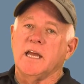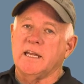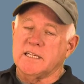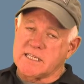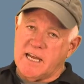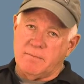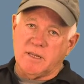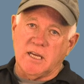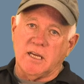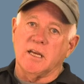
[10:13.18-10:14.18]
And the same
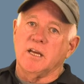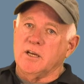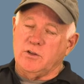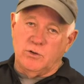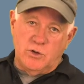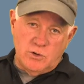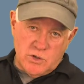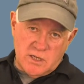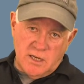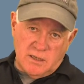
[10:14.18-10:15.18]
thing, you
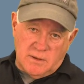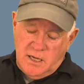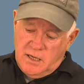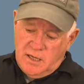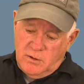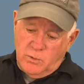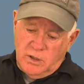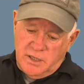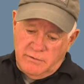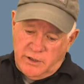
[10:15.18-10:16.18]
use it, it, it
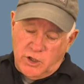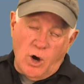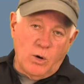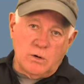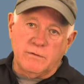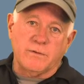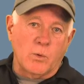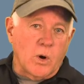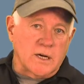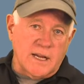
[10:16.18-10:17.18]
will give a tone for
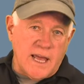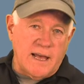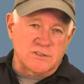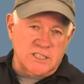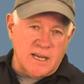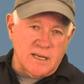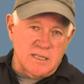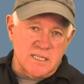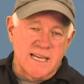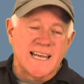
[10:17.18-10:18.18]
one and a half
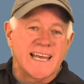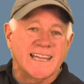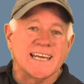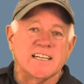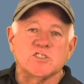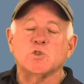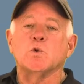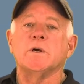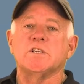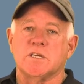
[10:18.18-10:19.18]
seconds, and then it
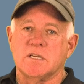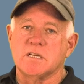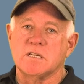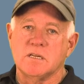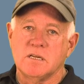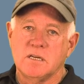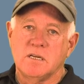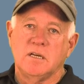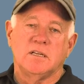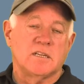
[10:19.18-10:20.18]
switches
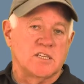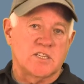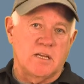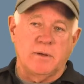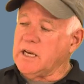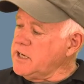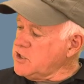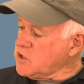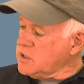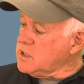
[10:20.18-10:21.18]
to
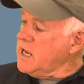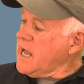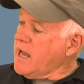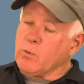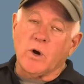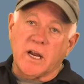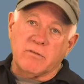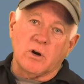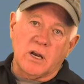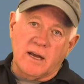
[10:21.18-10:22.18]
stimulation at
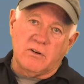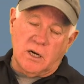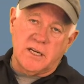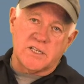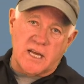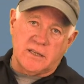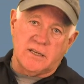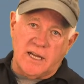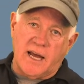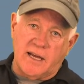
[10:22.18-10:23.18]
whatever level is on the
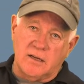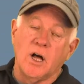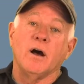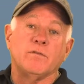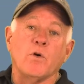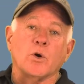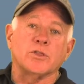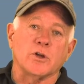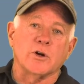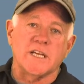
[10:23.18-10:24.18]
dial for
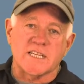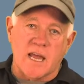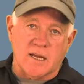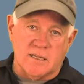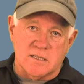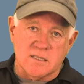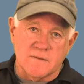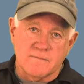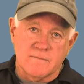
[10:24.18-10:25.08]
30 seconds.